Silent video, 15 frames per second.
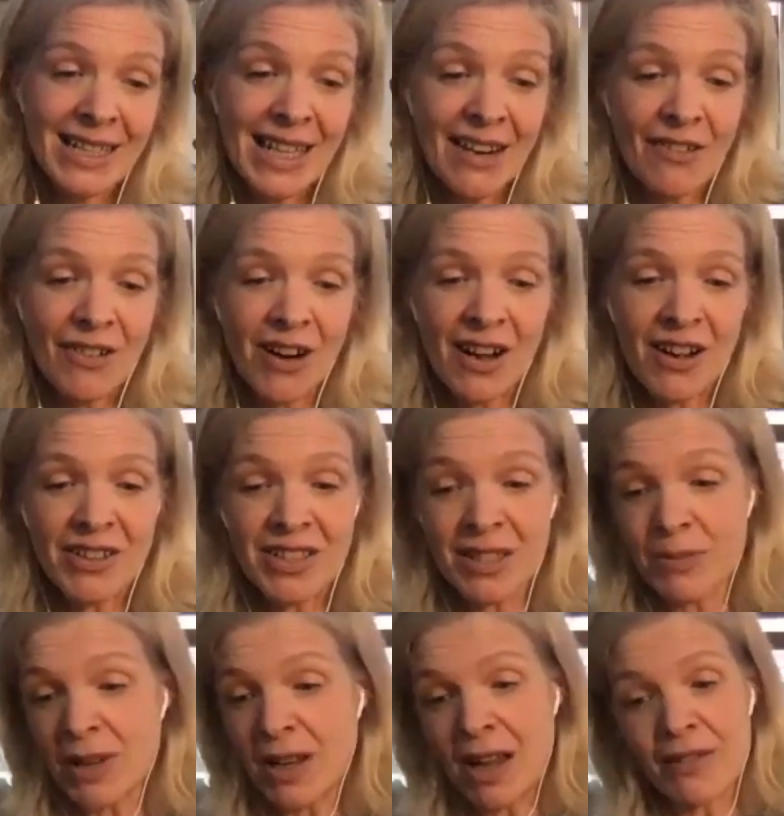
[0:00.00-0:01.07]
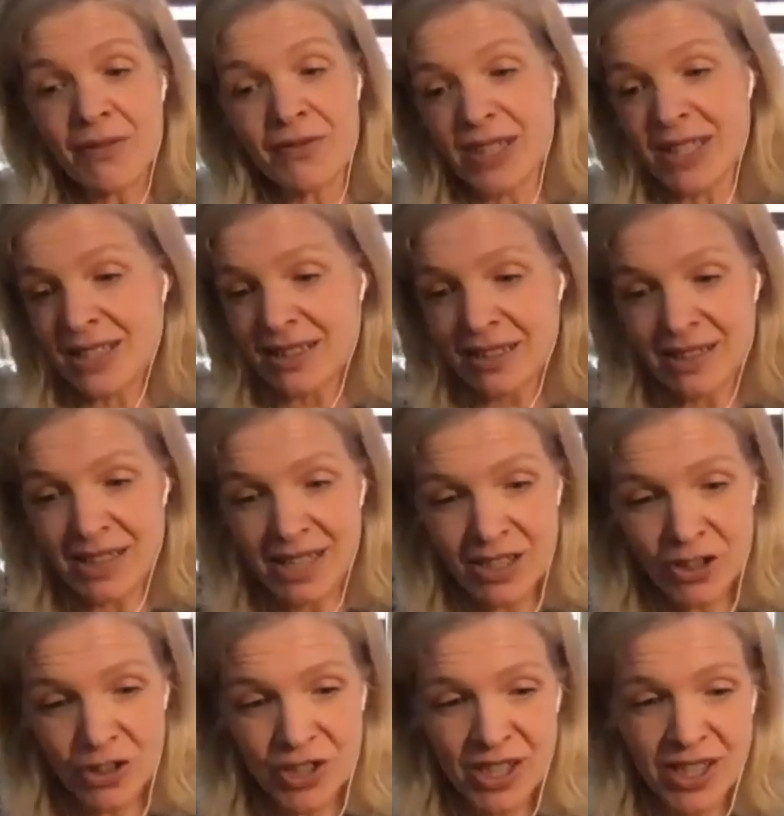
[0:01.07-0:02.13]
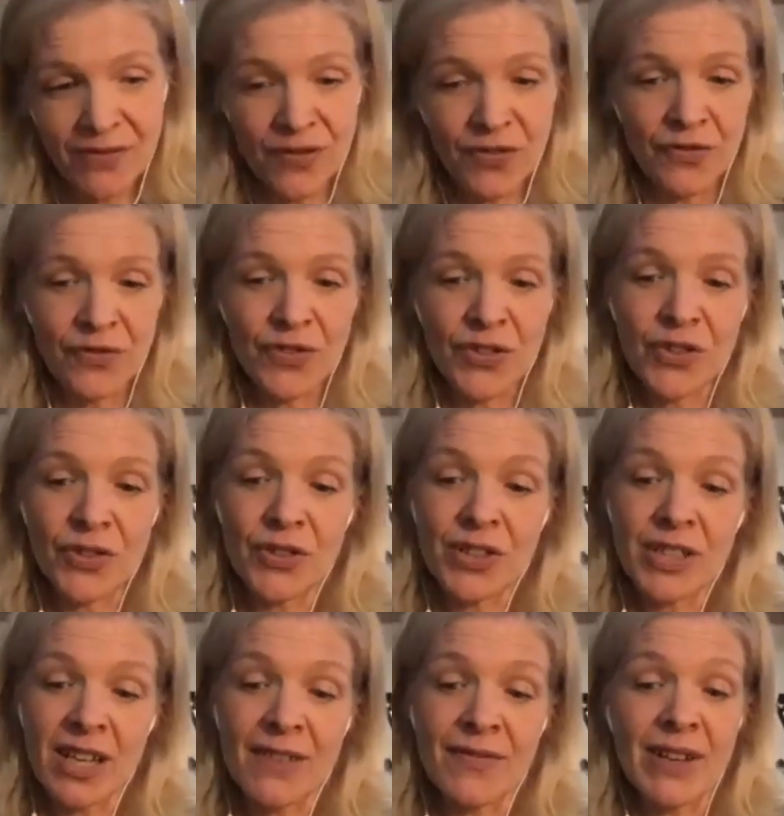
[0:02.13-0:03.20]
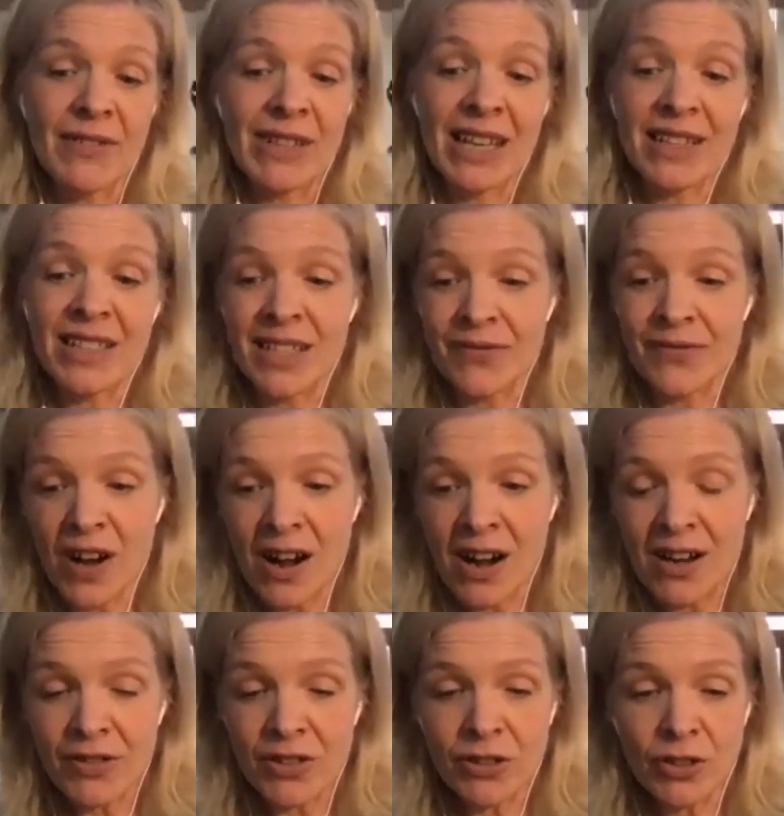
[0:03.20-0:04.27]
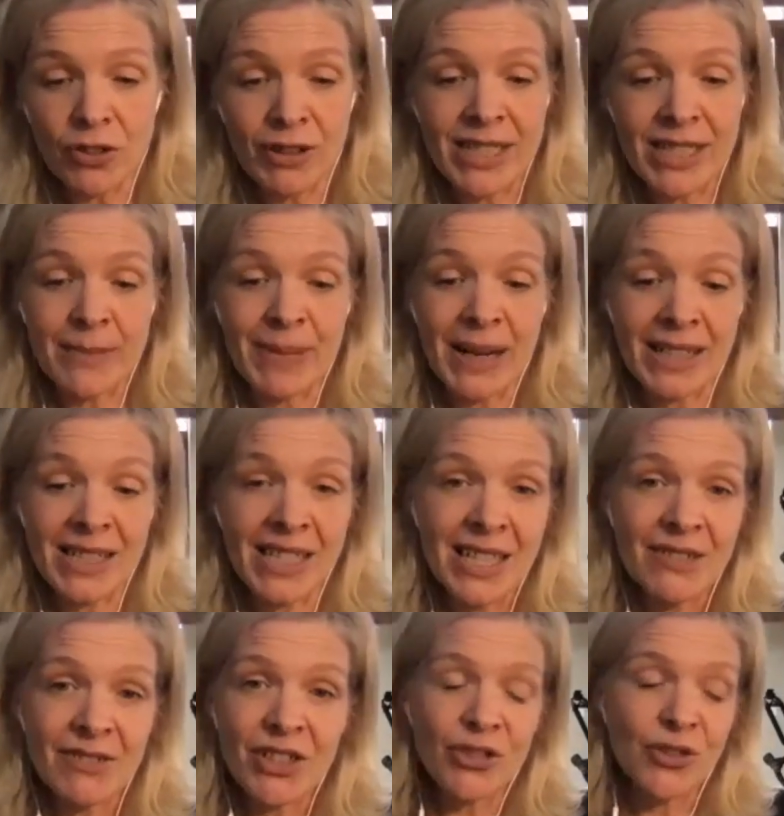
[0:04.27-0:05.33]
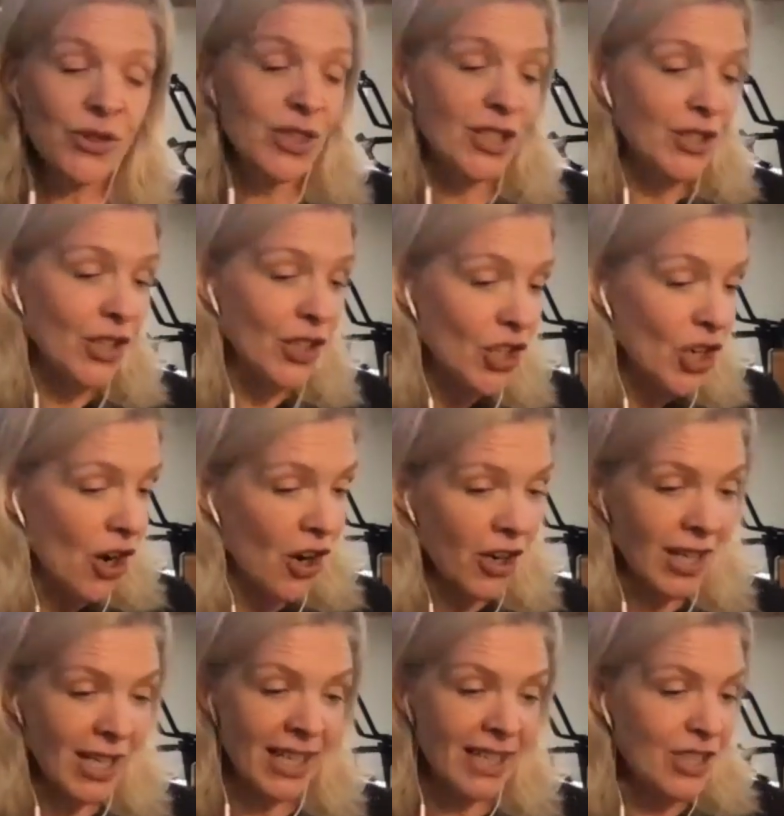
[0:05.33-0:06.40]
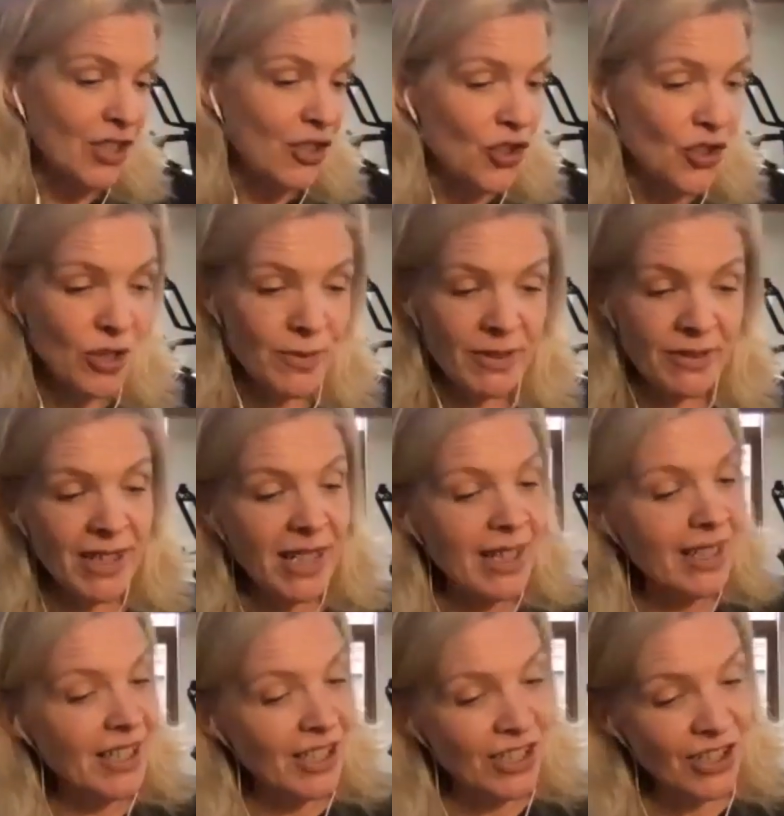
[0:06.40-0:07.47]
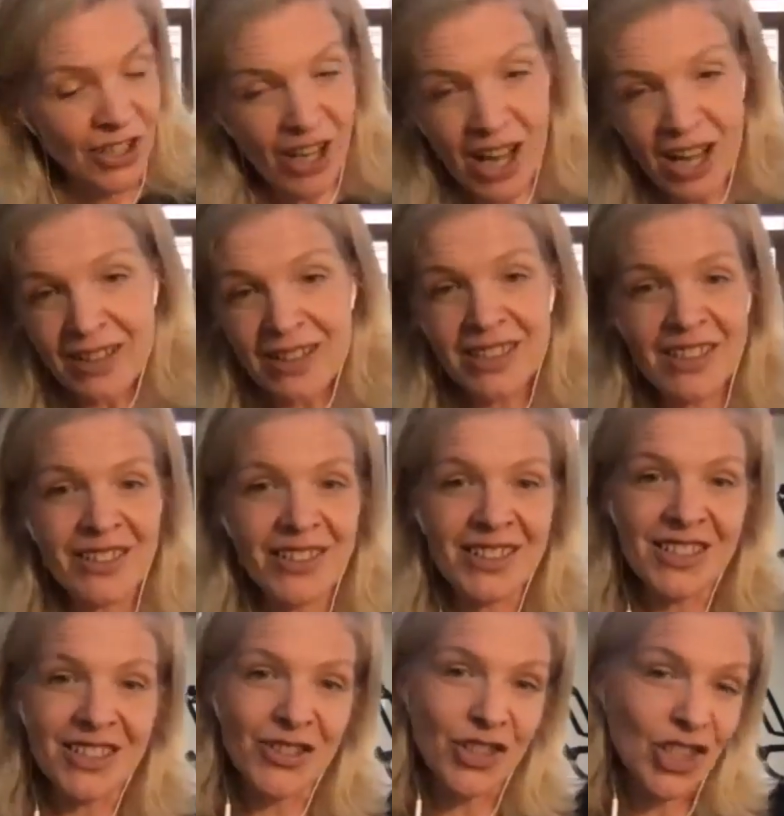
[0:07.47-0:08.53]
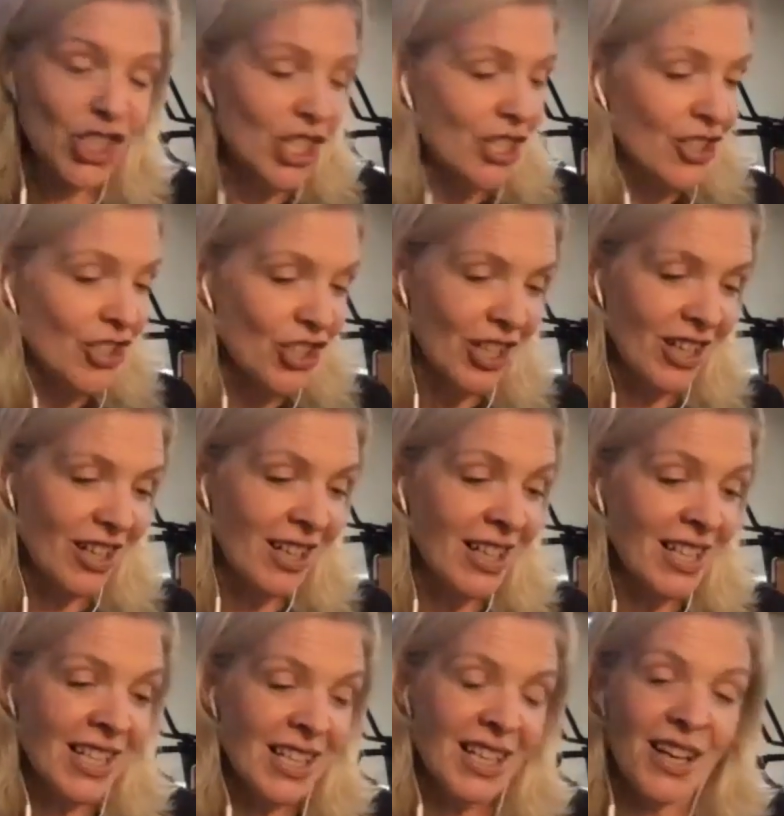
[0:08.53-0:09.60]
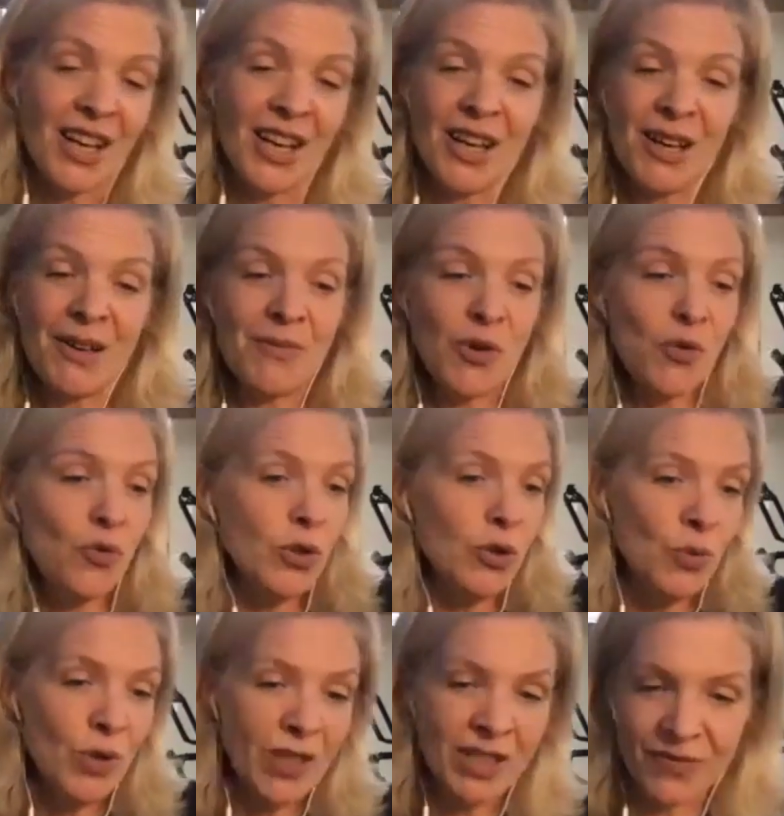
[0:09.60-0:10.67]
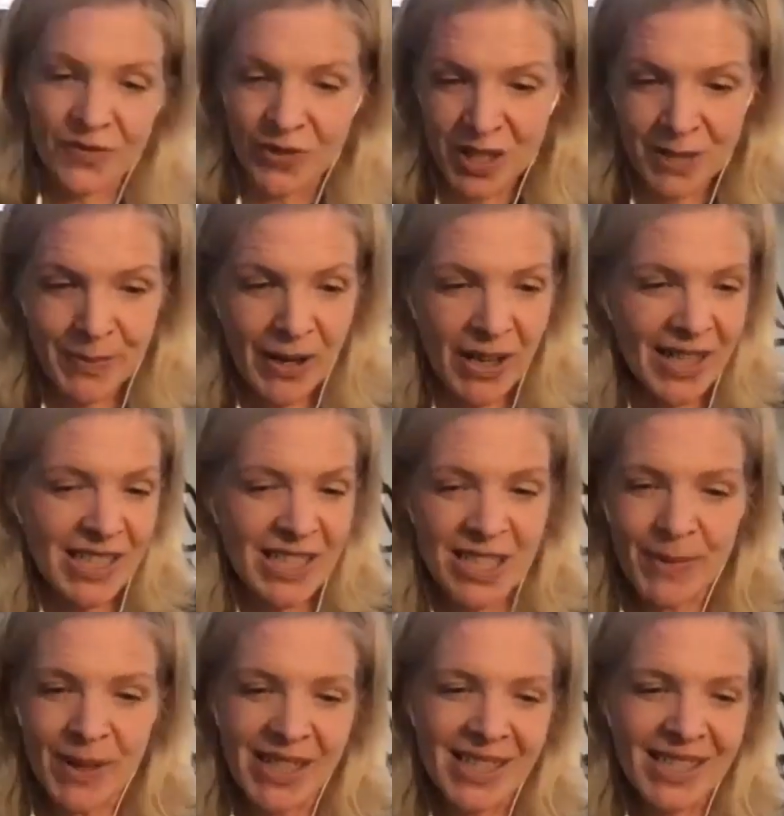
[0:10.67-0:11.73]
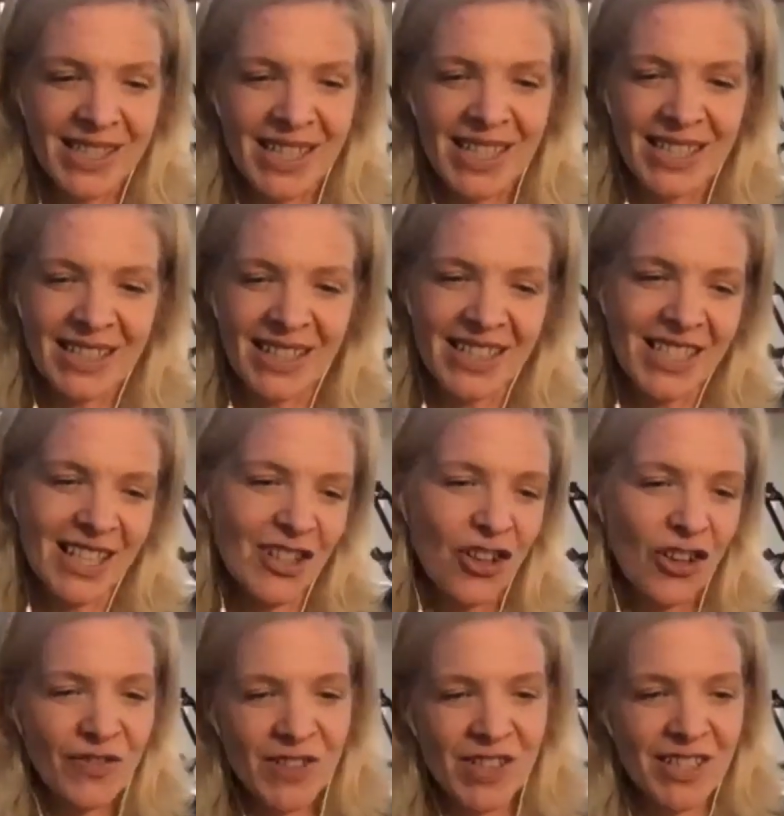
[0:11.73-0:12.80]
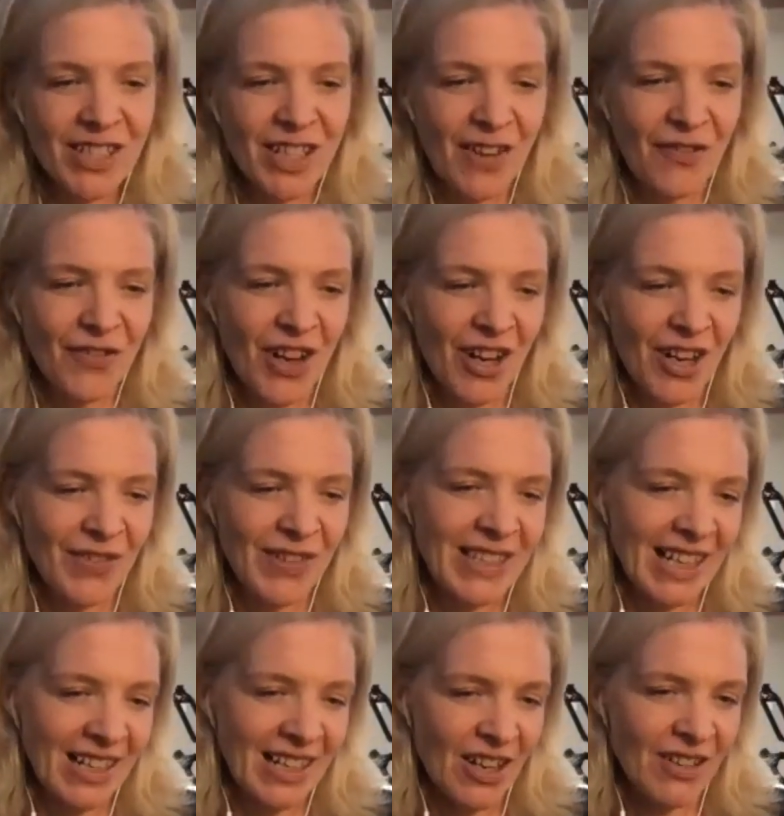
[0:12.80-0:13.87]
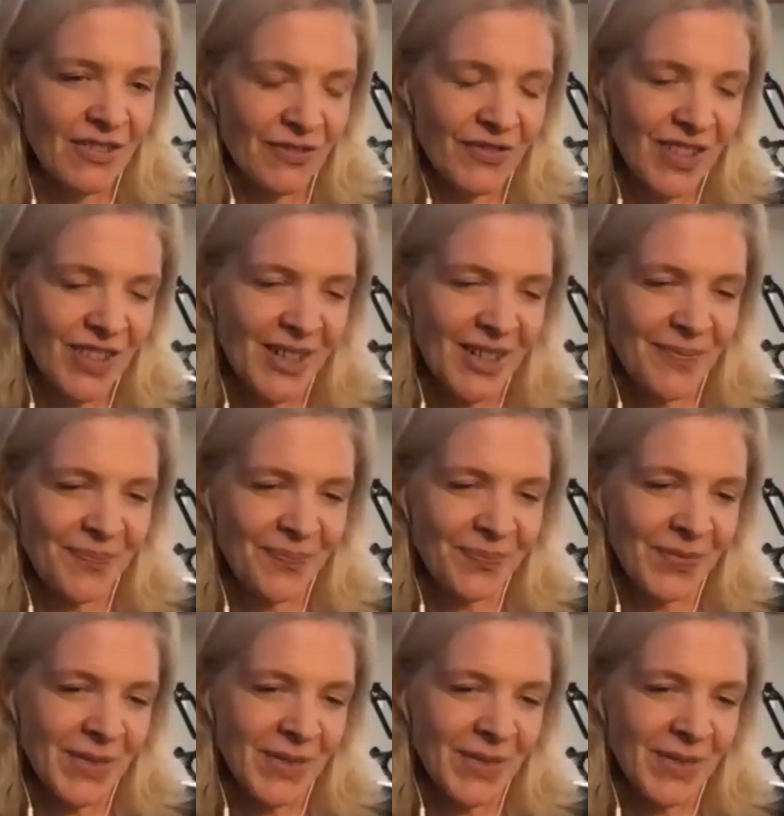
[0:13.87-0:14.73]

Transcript: there are some lovely studies on different foods that are very antiviral or antibacterial. So your garlics, your turmeric, your onions, your ginger, um, all the wonderful spice spices. Like there's a lot of stuff kind of in that kind of um,